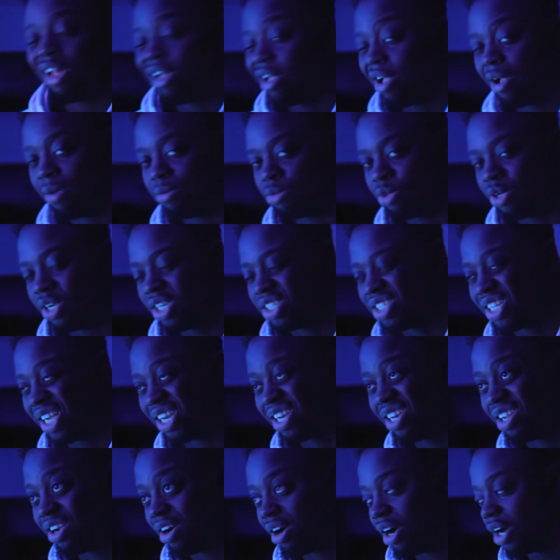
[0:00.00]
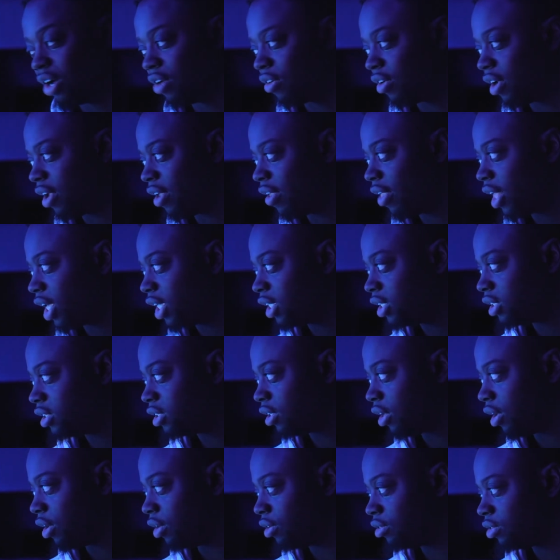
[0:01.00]
I'm not exactly hungry,
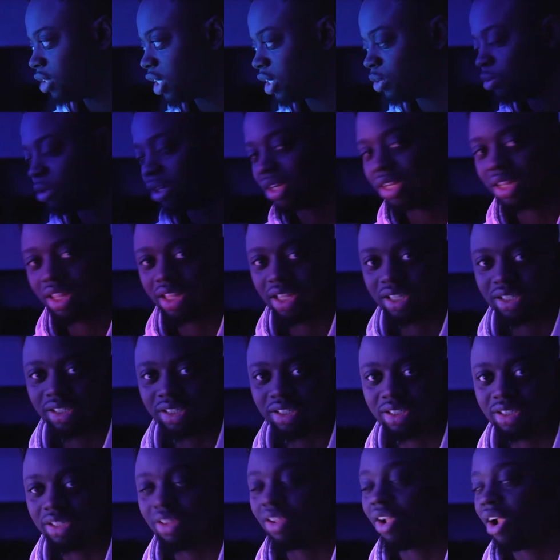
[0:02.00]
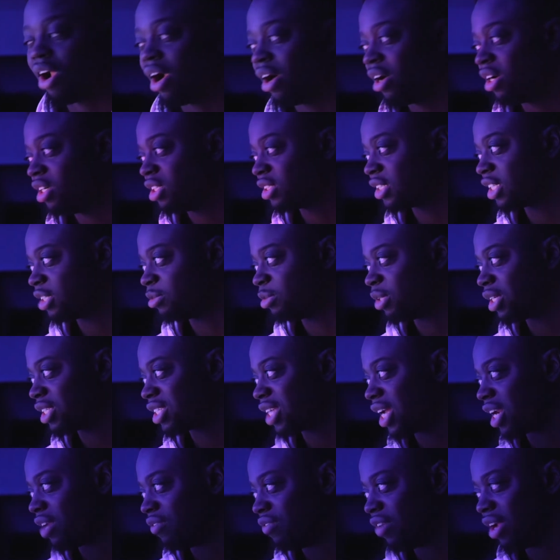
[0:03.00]
so that's one of the things that's been a
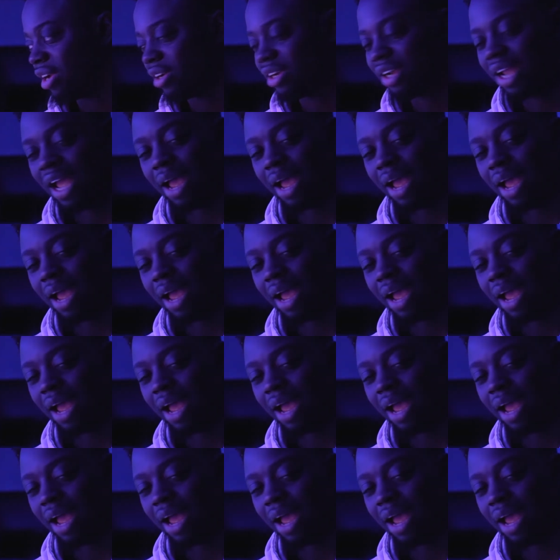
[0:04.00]
side effect.